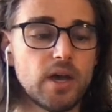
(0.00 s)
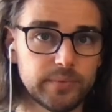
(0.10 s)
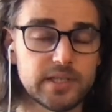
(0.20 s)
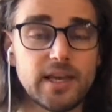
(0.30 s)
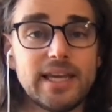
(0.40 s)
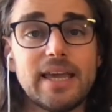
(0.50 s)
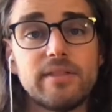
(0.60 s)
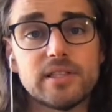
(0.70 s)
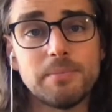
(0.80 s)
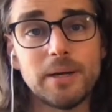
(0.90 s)
Again,
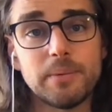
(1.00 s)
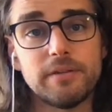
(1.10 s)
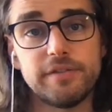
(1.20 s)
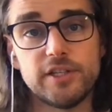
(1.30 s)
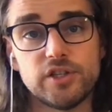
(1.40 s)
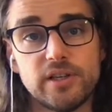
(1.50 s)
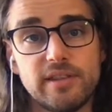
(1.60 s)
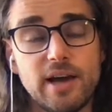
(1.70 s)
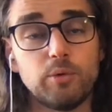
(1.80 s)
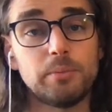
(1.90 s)
this might be a feature
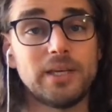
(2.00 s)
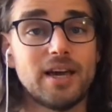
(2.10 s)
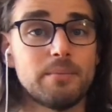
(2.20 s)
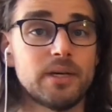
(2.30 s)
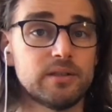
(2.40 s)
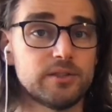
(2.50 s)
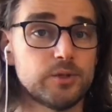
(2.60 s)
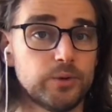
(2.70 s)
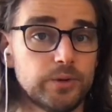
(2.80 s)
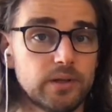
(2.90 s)
that will be coming
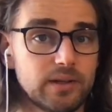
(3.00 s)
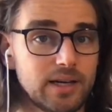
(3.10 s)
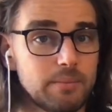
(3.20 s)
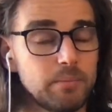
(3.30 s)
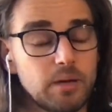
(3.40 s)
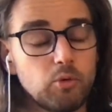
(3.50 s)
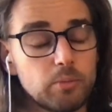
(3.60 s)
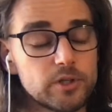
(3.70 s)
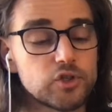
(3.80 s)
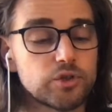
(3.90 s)
soon. I'm
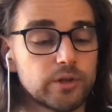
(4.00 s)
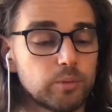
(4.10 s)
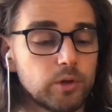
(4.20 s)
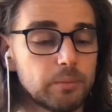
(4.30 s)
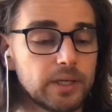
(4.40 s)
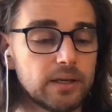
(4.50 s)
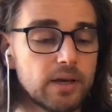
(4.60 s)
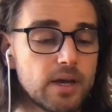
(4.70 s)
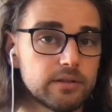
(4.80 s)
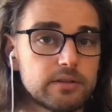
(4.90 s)
almost sure it will be.